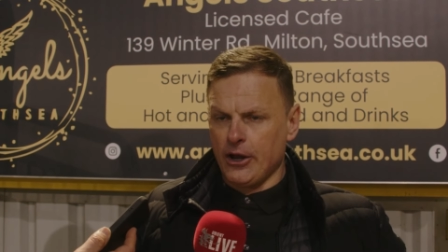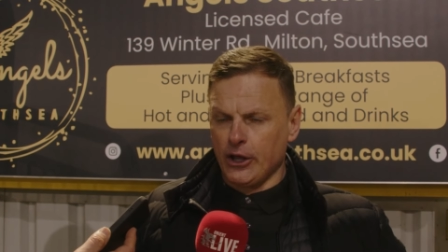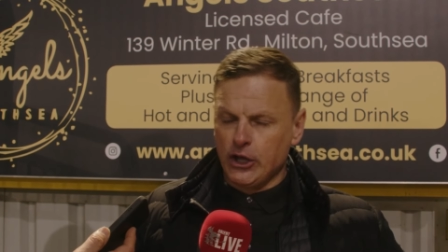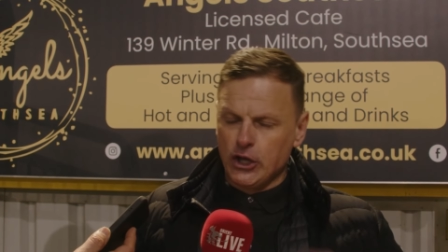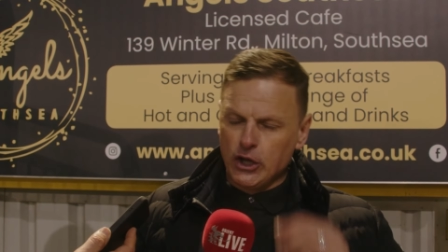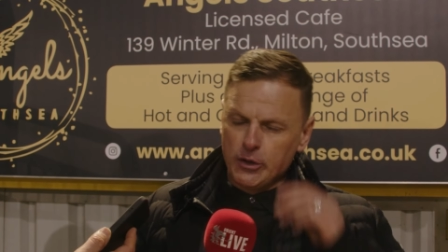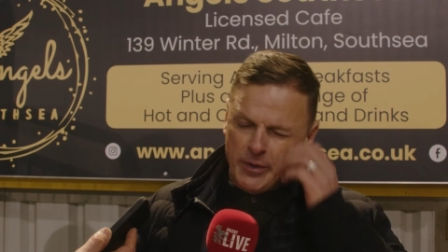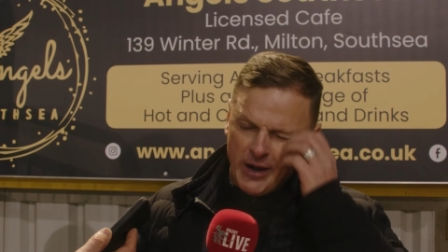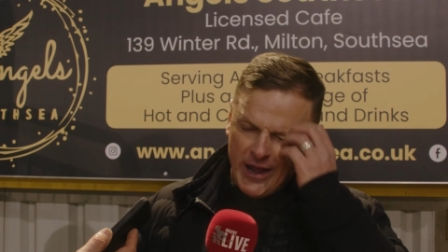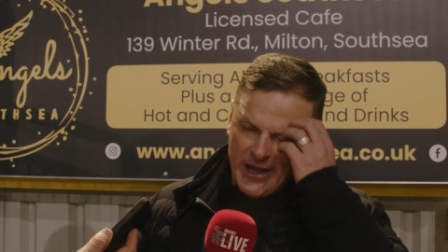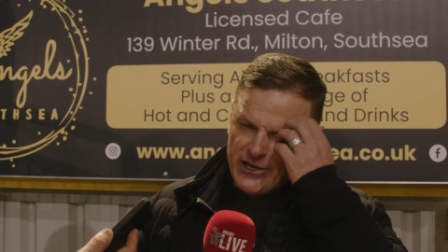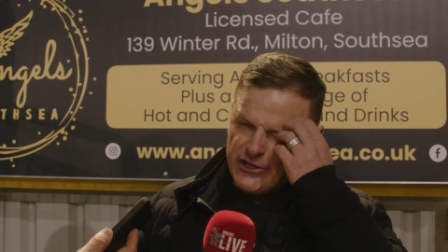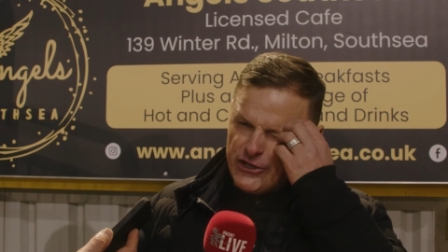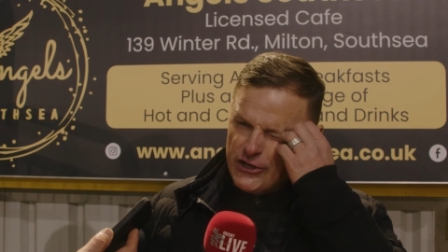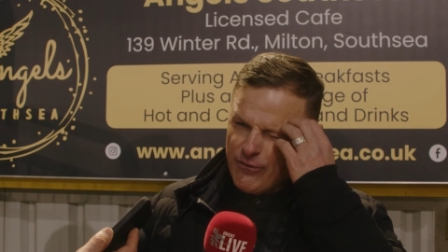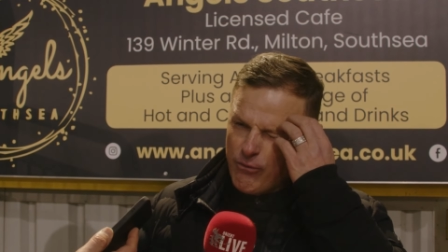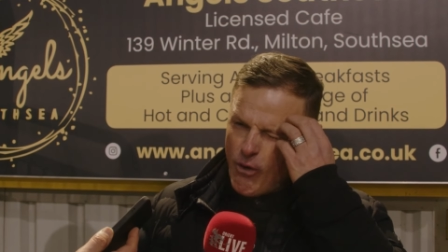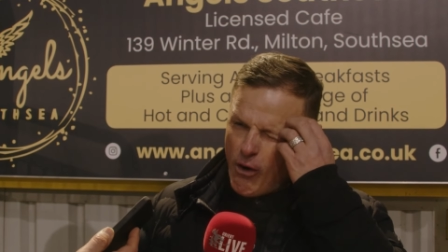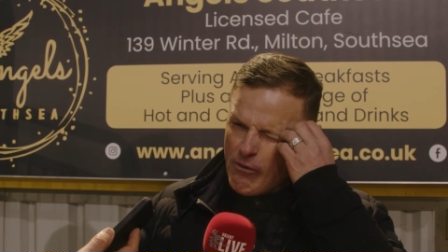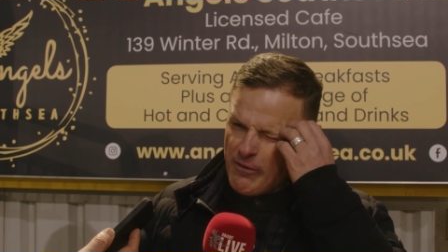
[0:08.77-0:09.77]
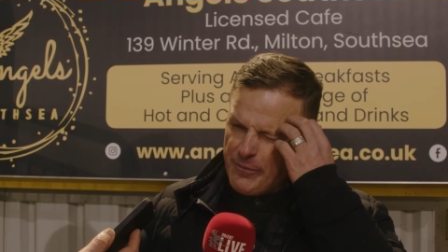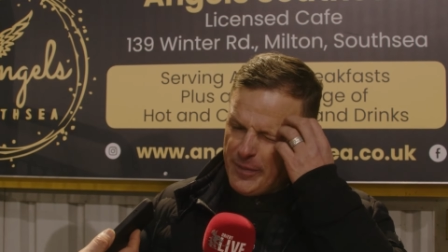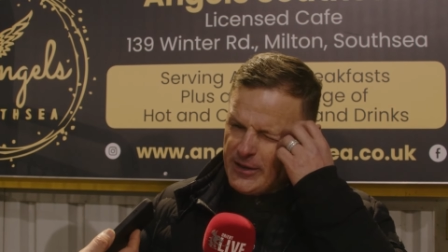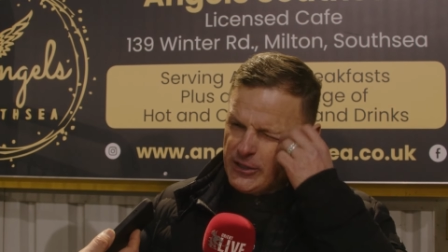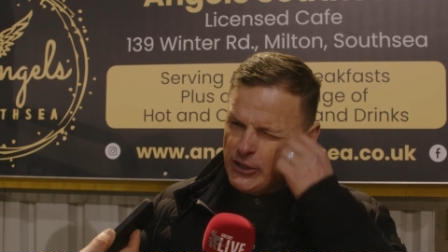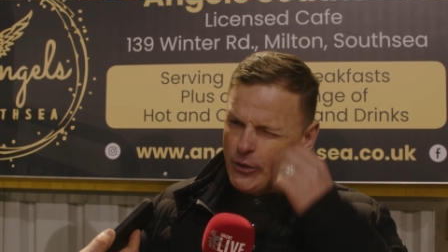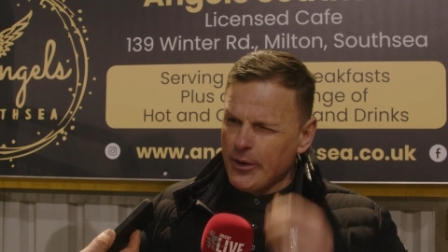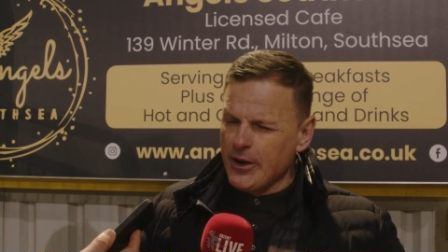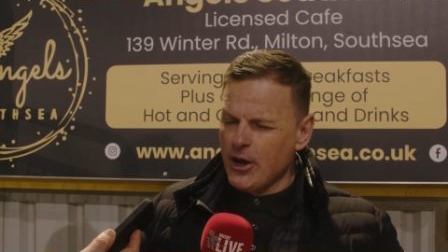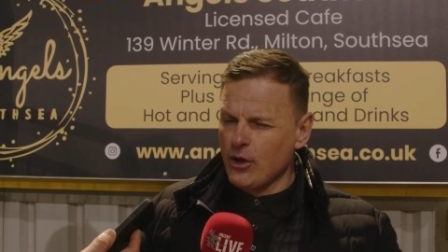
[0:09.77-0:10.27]
accumulation of what we've been
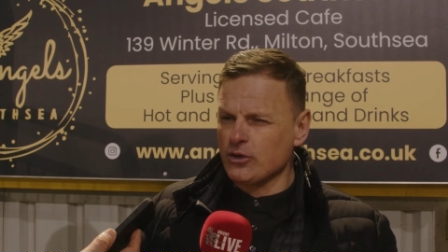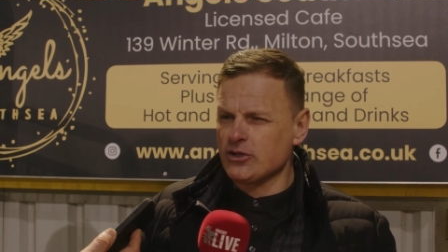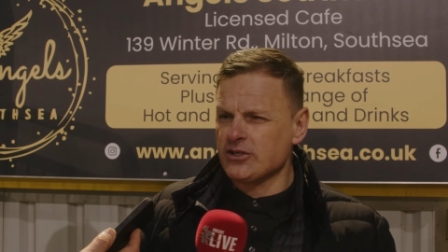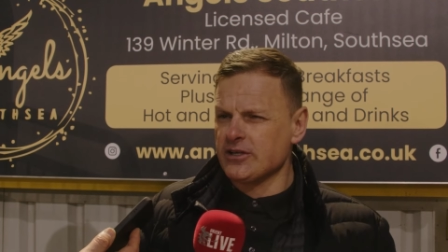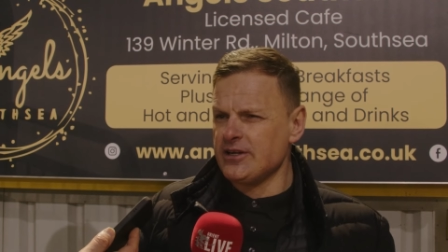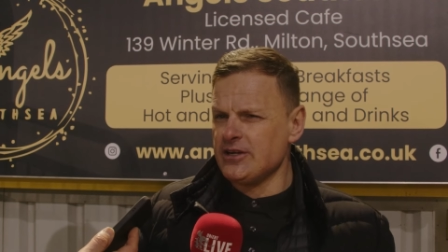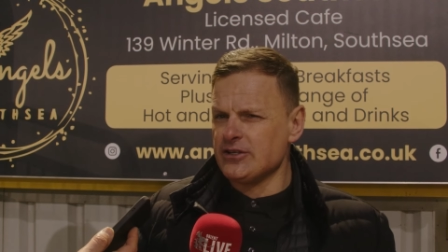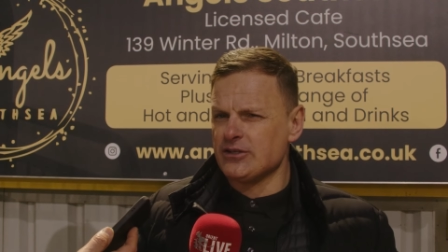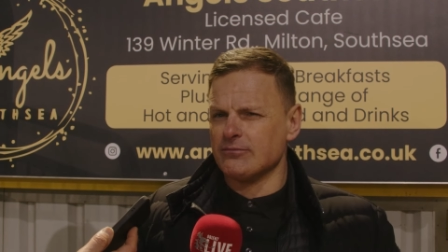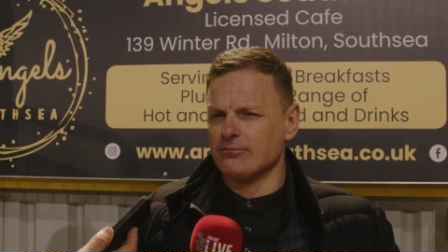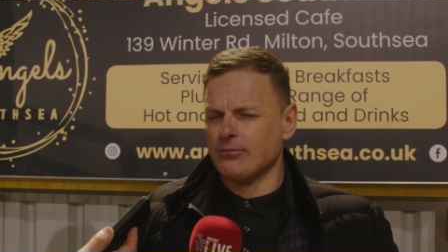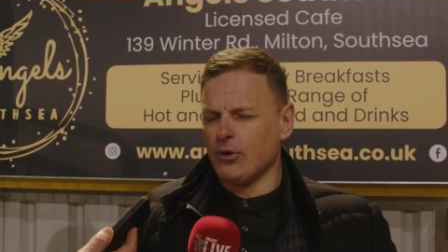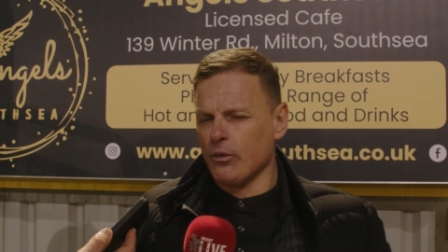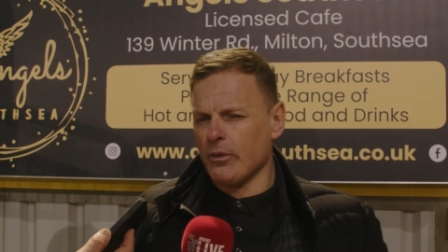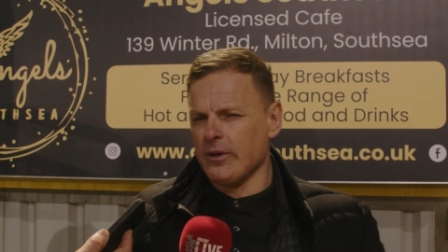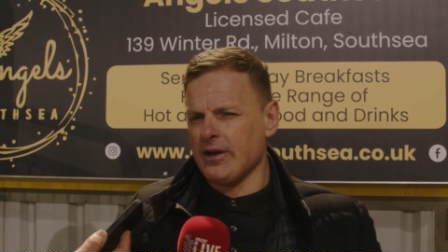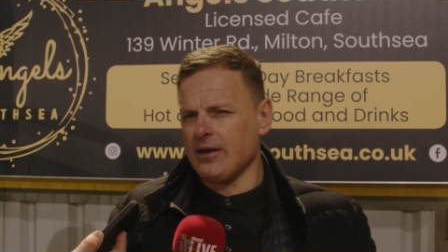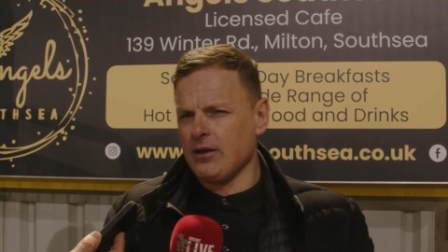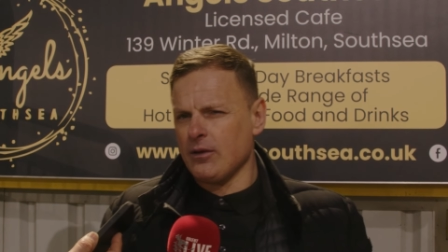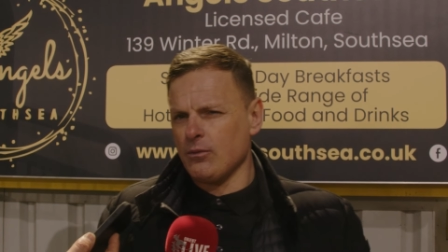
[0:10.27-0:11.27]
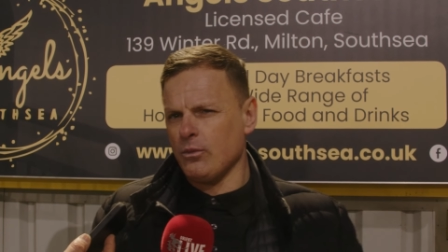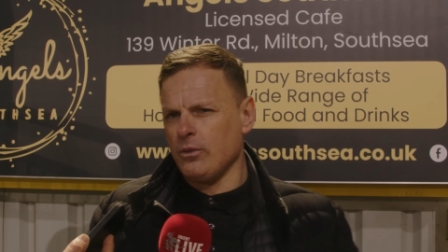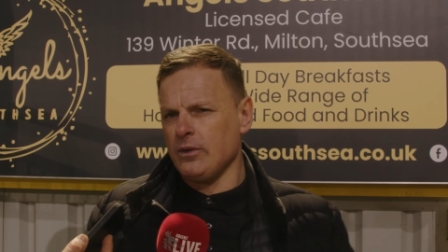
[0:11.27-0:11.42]
doing all season, but we,